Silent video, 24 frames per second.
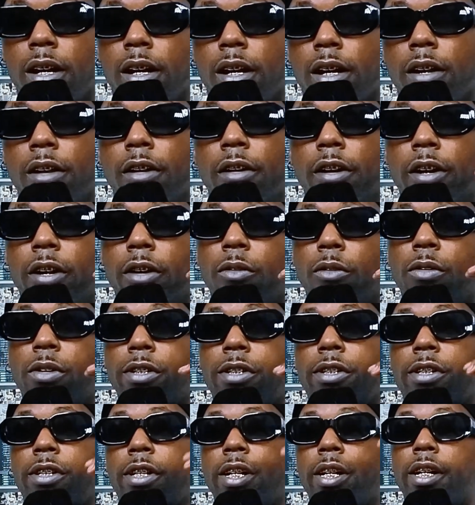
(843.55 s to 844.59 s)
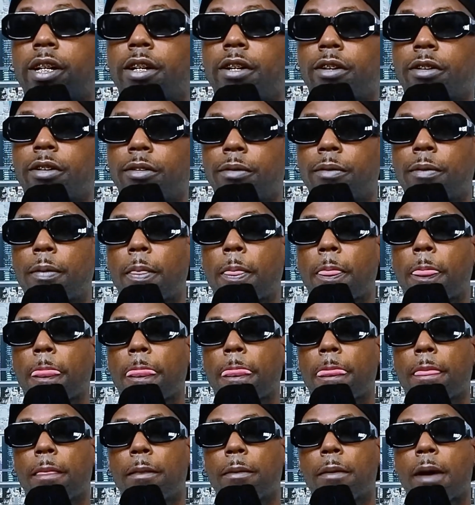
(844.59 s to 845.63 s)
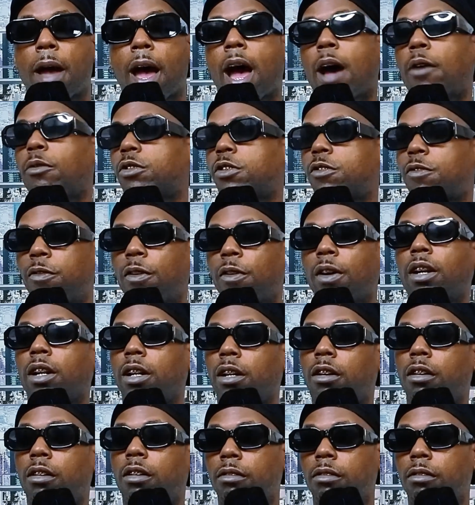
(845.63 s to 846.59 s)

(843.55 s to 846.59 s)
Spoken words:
it was still, I was fucking up.